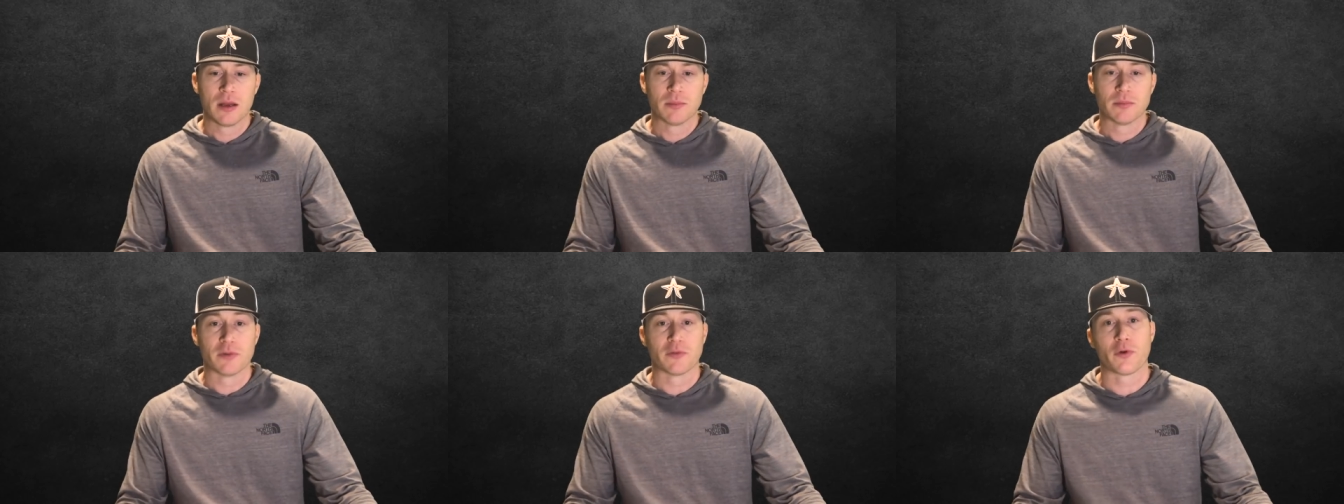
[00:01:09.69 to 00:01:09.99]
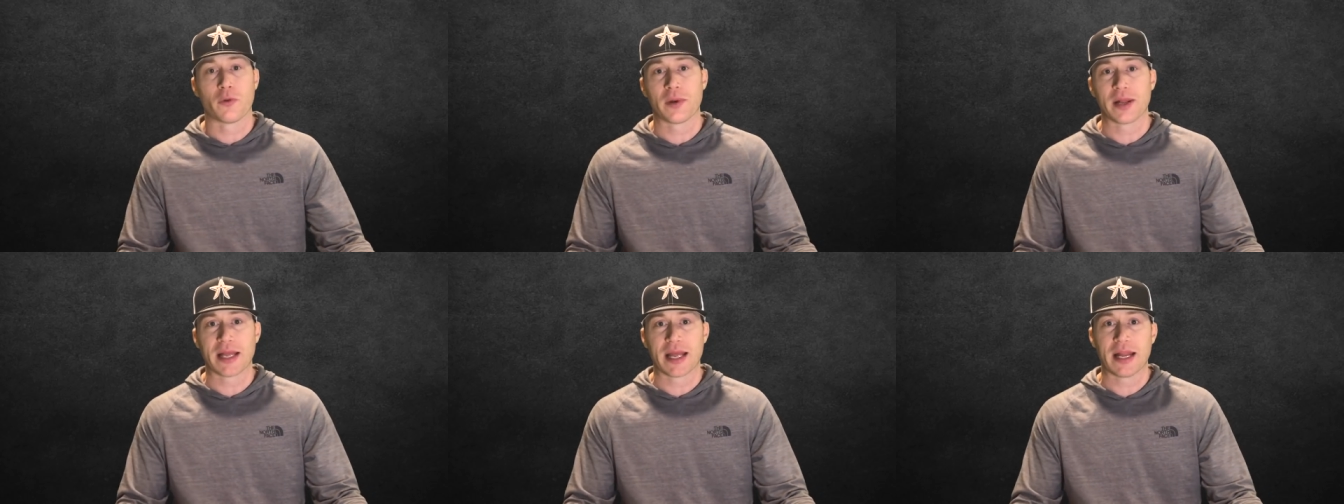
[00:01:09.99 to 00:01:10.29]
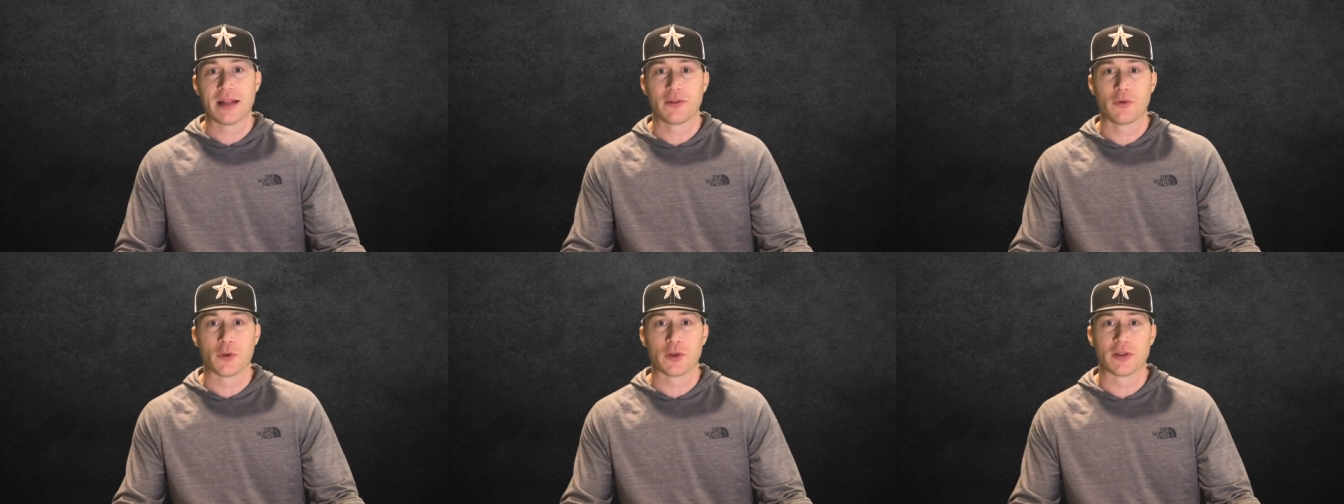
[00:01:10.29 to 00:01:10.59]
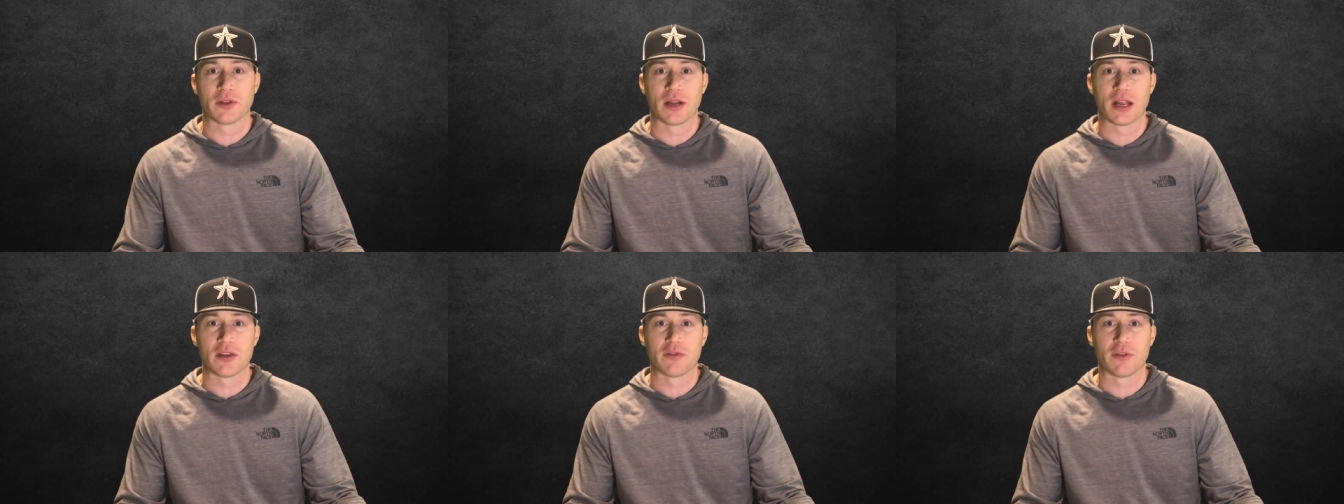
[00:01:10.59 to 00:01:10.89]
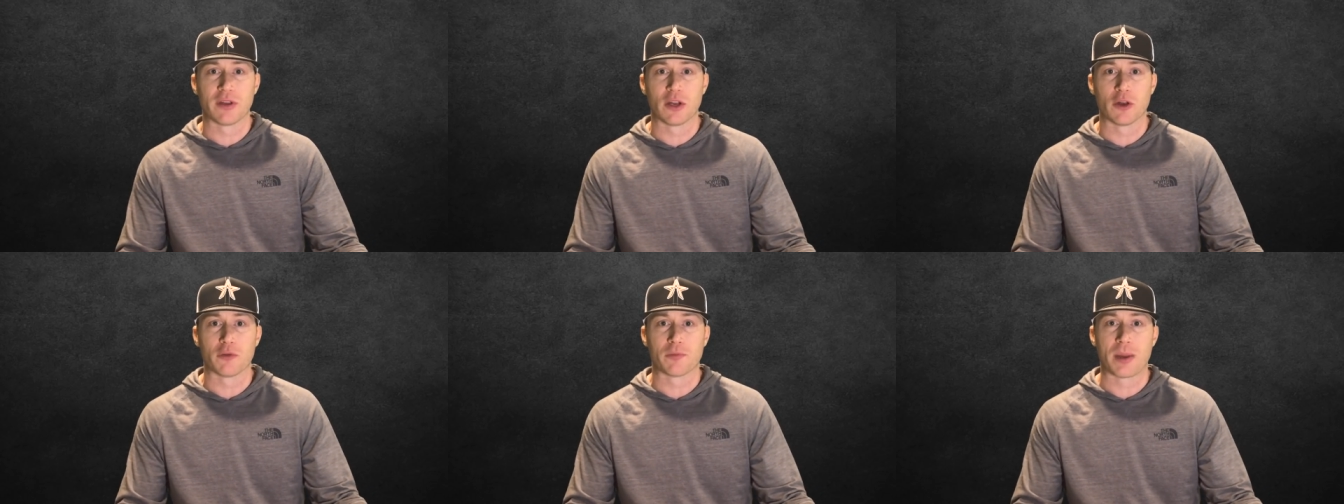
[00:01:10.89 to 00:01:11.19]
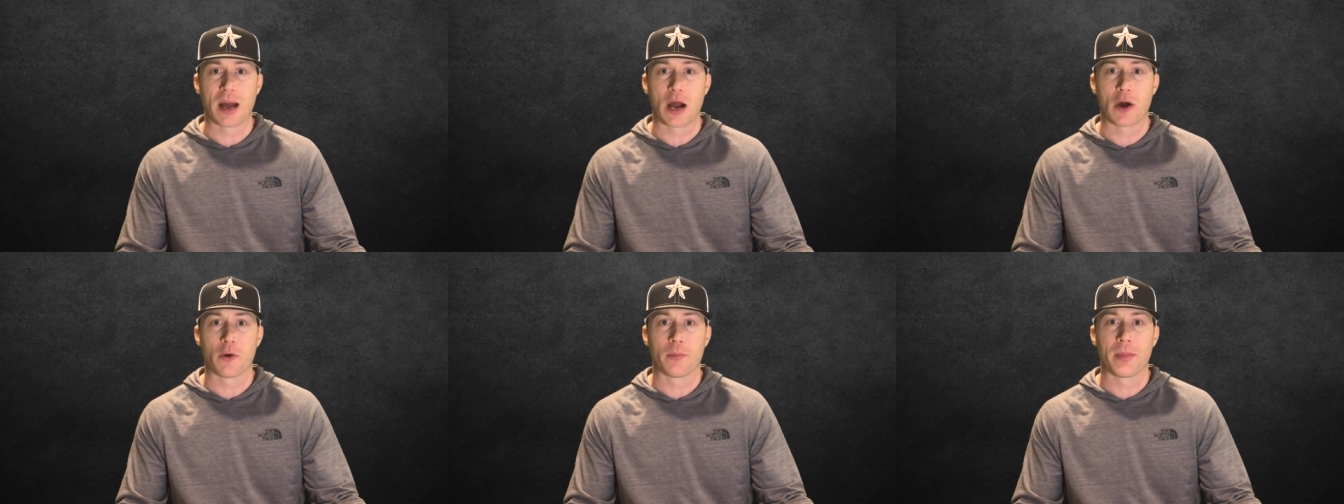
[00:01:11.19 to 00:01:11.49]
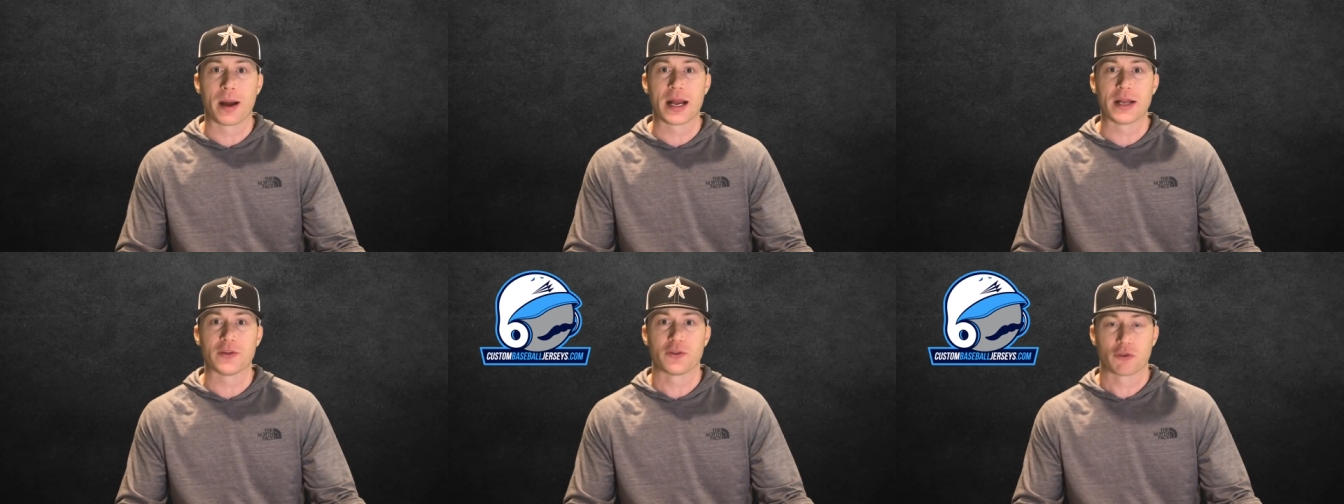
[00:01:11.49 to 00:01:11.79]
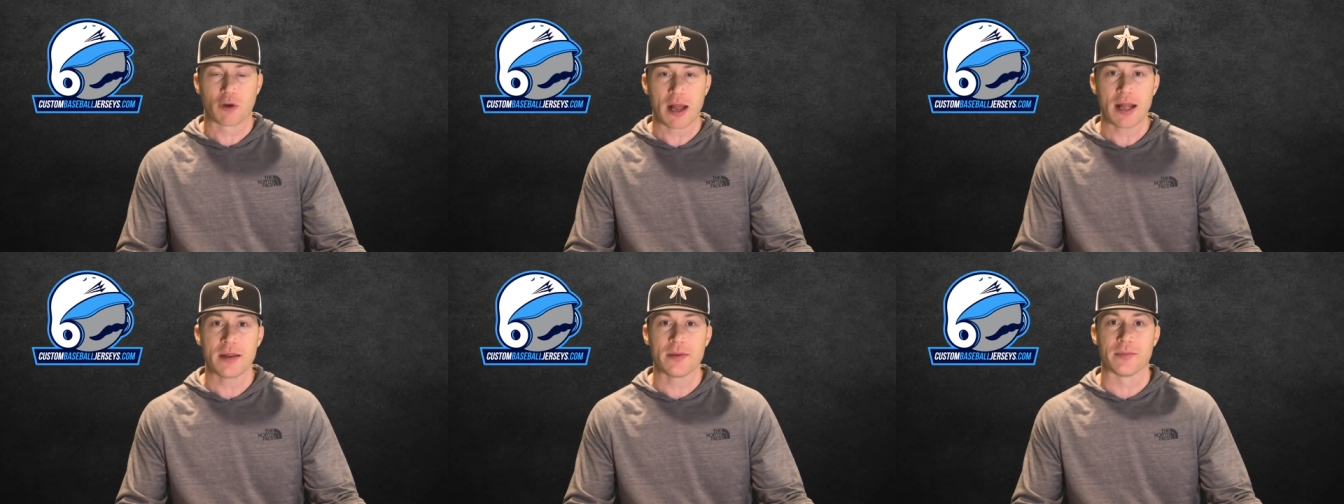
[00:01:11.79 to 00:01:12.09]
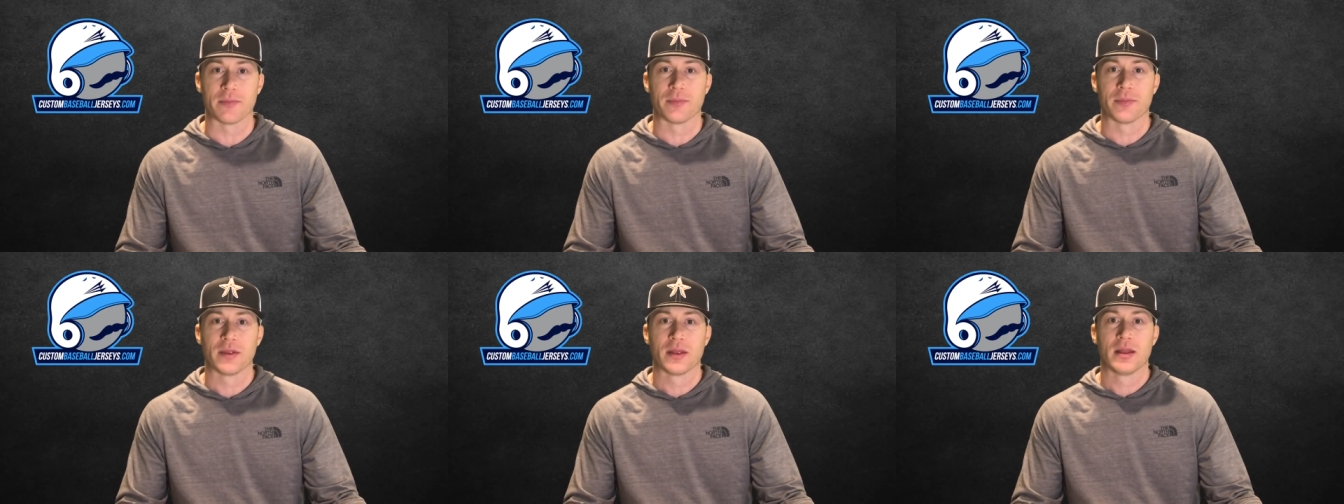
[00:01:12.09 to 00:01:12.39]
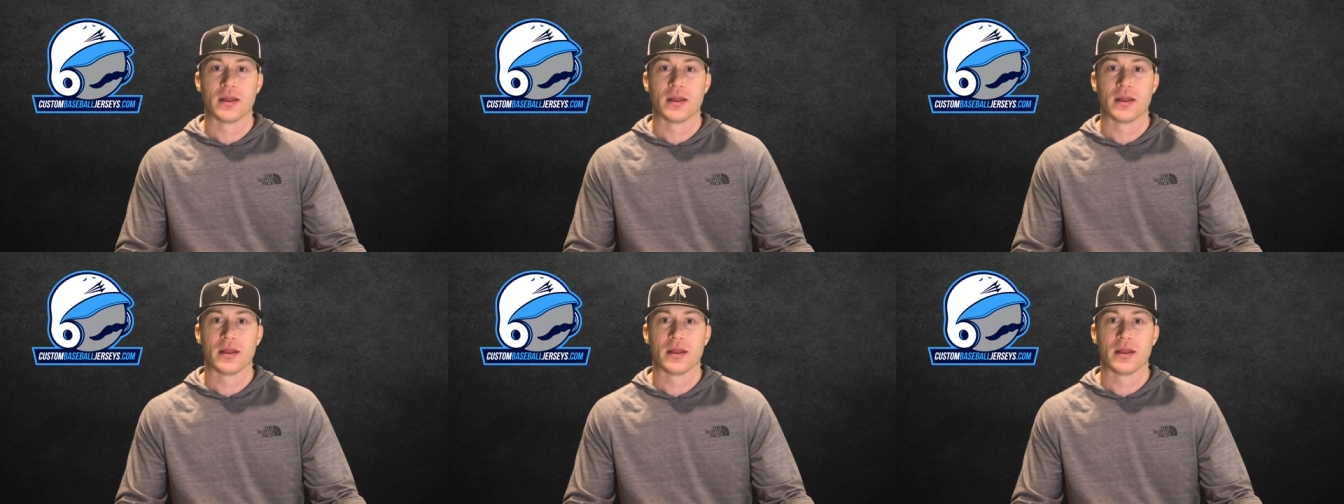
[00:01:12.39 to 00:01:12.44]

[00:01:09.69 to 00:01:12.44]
Before we get into it, today's video is powered by Triton.